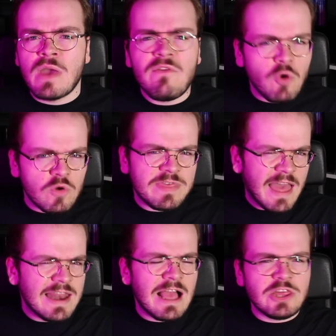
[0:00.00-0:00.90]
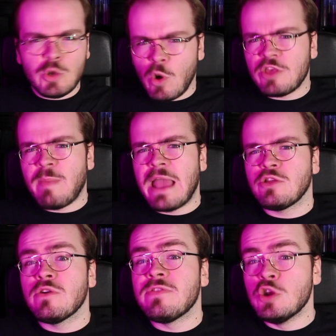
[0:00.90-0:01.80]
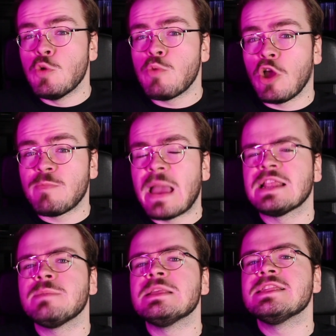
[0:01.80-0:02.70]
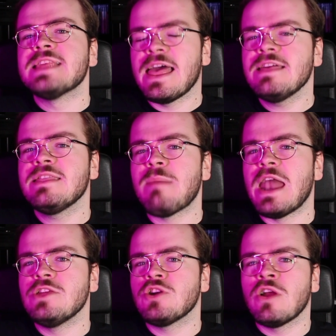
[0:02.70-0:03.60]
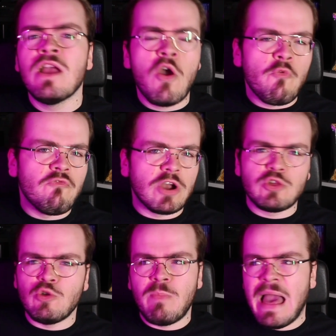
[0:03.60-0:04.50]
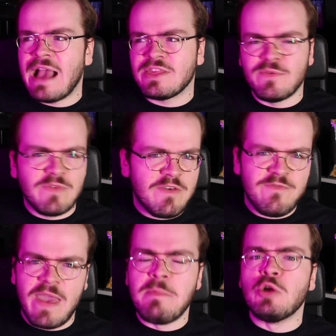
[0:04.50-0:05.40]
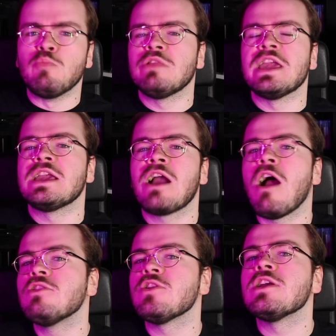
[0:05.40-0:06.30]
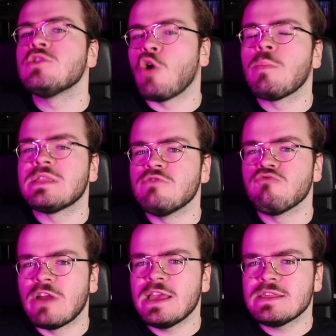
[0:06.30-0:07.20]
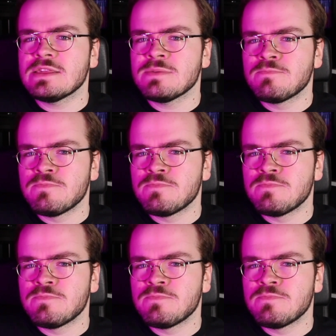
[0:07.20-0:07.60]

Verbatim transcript: Of course, that analogy works better if the new prospect had been selling the manager virtual packs of ephemeral playing cards at exorbitant rates.